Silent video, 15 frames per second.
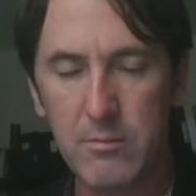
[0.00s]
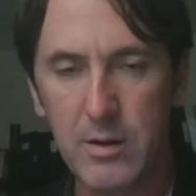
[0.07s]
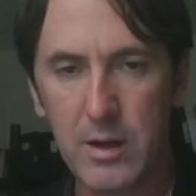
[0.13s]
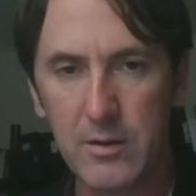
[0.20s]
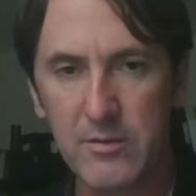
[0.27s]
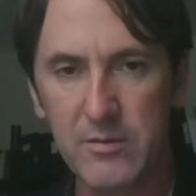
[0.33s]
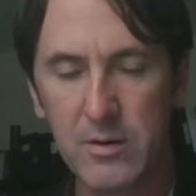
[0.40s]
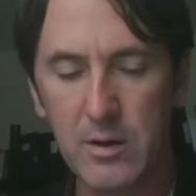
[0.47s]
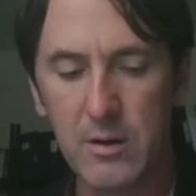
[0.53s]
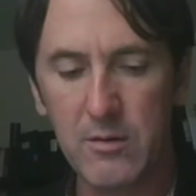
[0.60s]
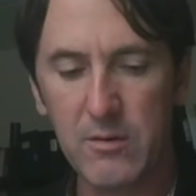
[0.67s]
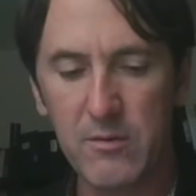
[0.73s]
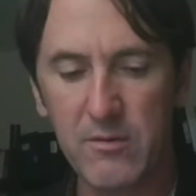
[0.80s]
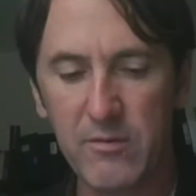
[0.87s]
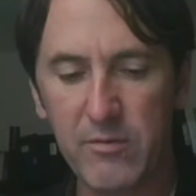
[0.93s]

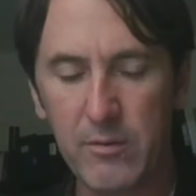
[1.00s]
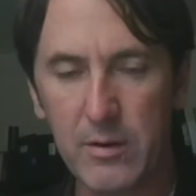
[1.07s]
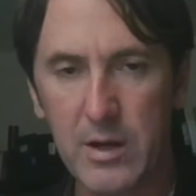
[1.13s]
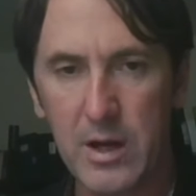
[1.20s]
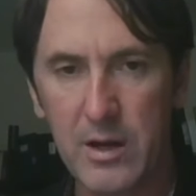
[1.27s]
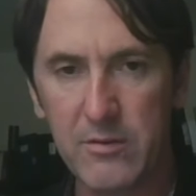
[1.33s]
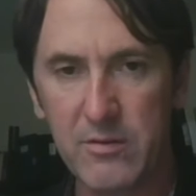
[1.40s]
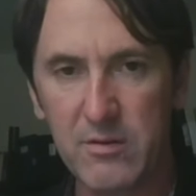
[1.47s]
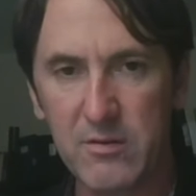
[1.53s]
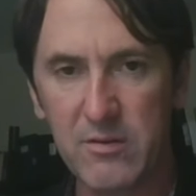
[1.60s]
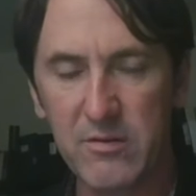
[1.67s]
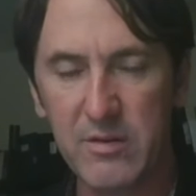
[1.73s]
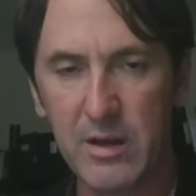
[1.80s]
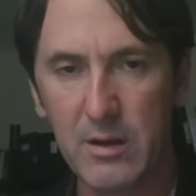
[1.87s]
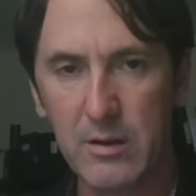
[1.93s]
Palestinians from Gaza to
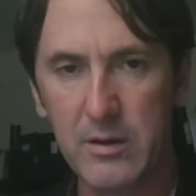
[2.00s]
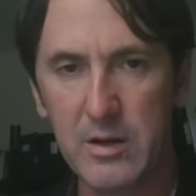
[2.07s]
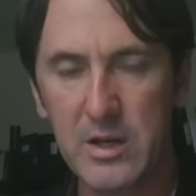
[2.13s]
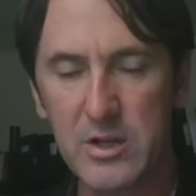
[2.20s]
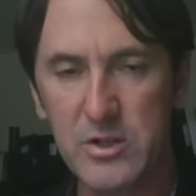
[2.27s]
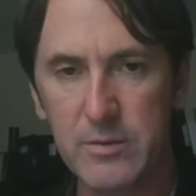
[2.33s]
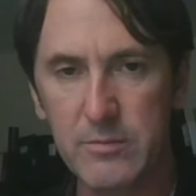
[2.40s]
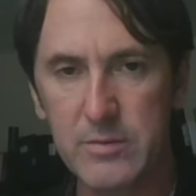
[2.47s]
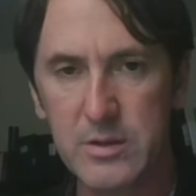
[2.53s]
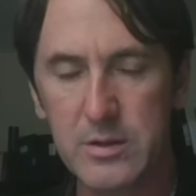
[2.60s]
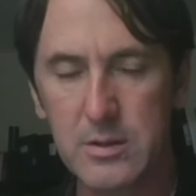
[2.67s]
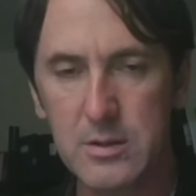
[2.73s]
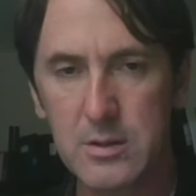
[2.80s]
settle in Egypt?